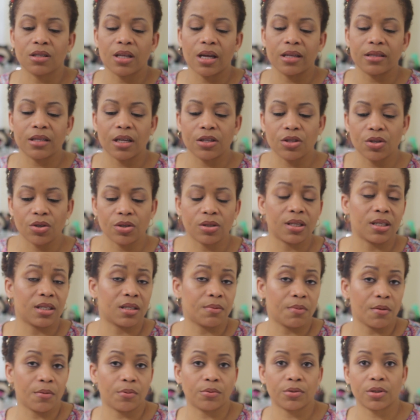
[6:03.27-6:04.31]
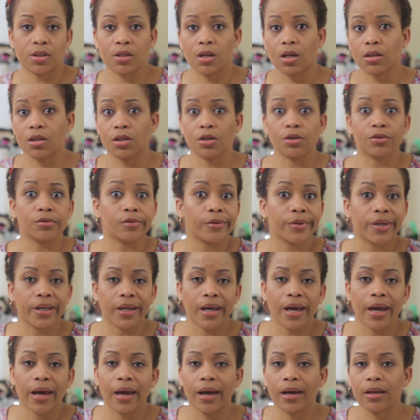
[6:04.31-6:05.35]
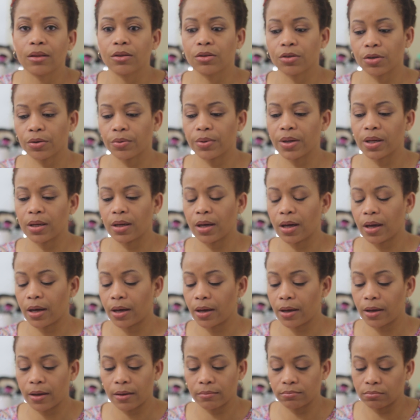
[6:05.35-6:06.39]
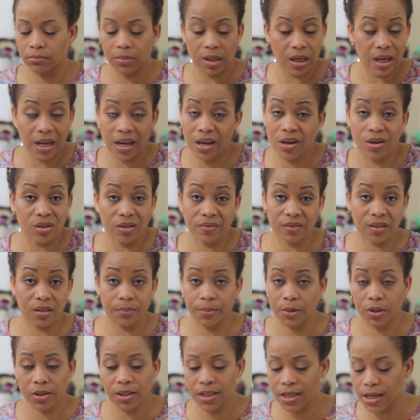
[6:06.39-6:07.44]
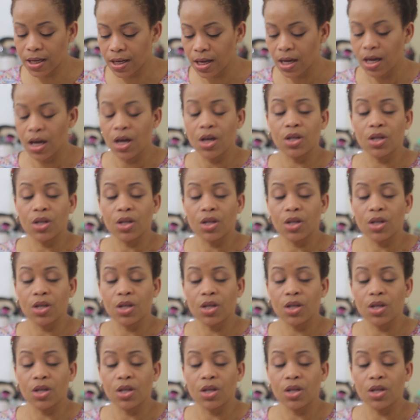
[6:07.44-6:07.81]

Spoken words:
then they noticed people started growing hair and growing hair all over the body,